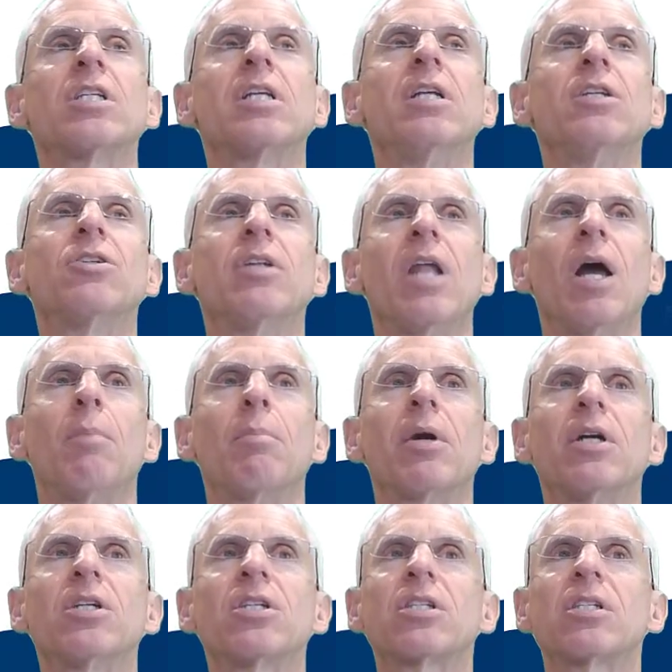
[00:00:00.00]
words into
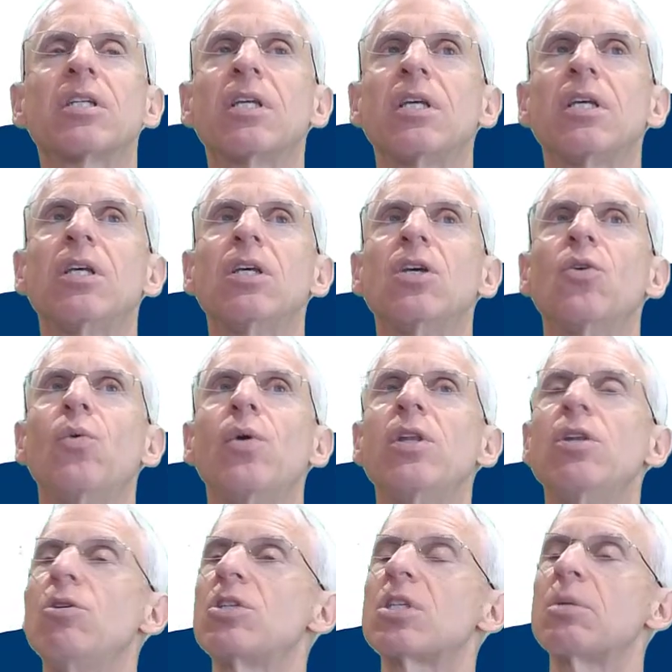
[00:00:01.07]
numbers.
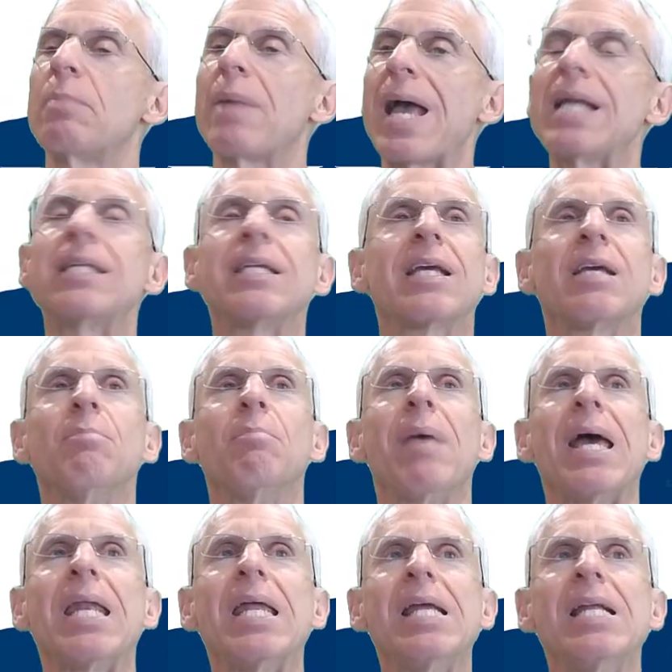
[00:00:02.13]
We do
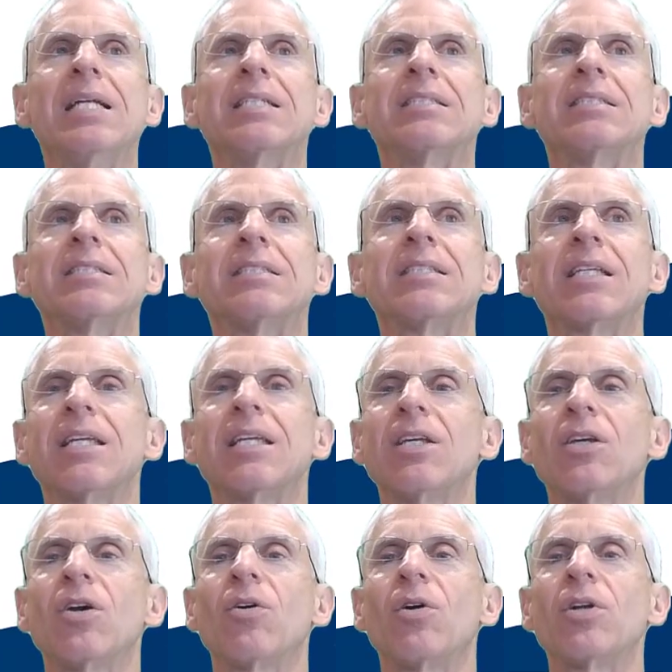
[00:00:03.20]
semantic embedding,
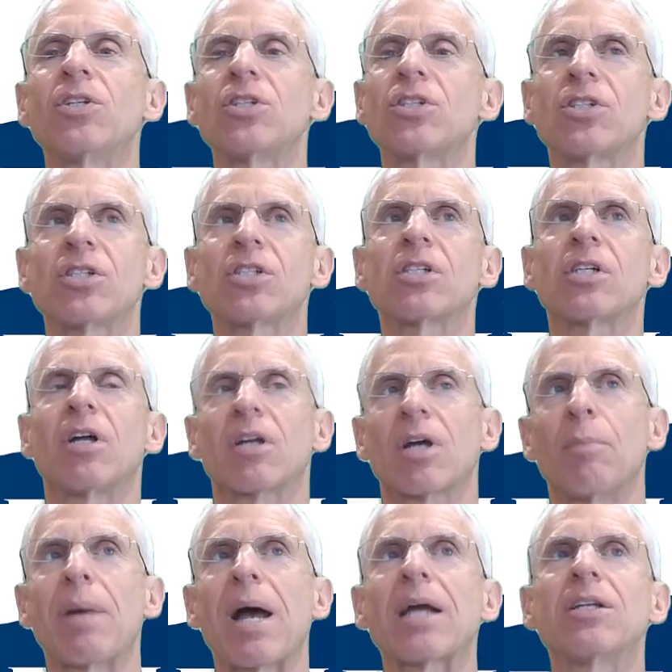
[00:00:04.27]

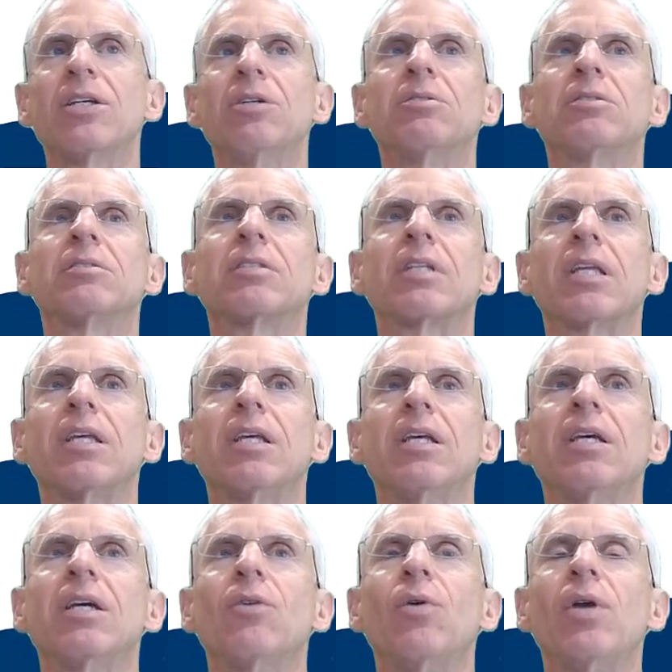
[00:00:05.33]
which I'll come back to.
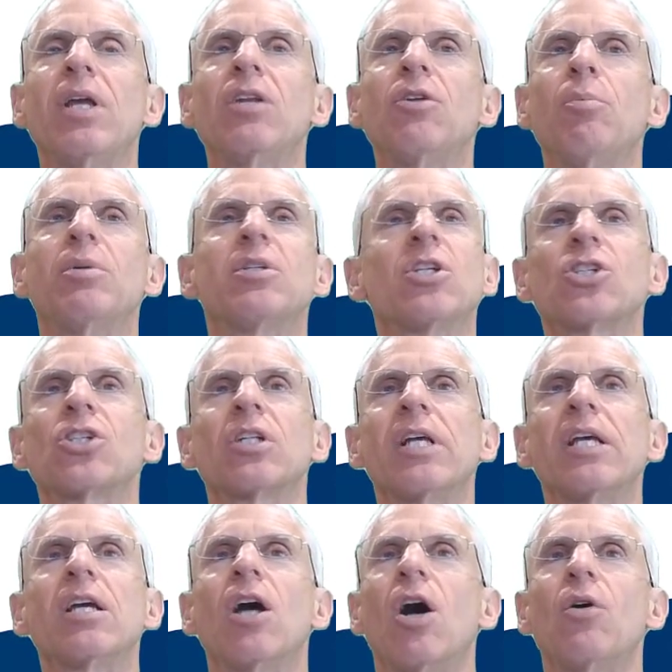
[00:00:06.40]
We do
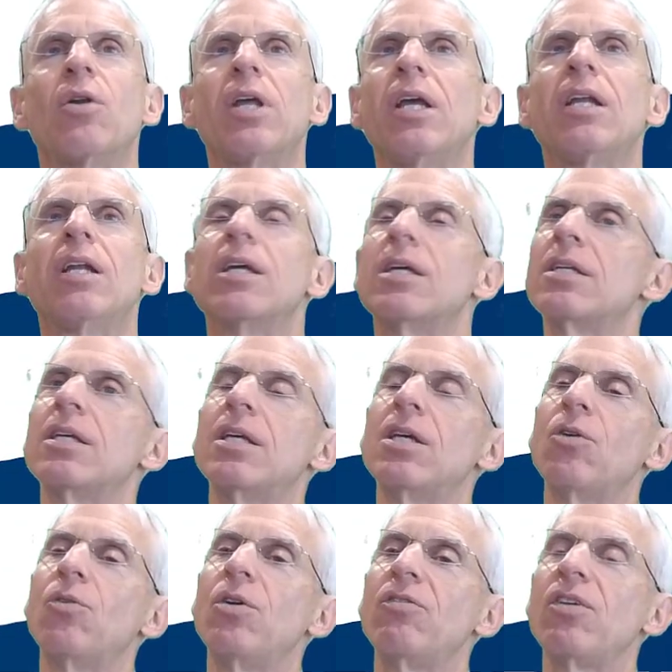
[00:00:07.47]
positional
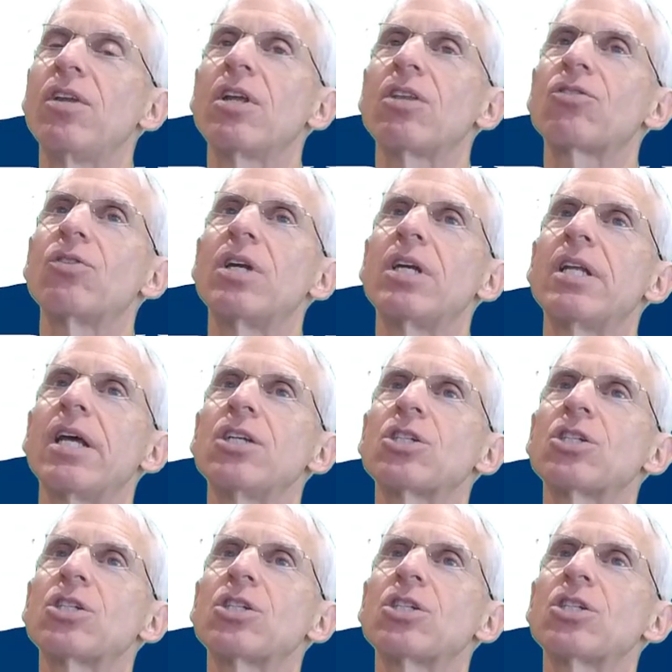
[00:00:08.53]
encoding, we feed it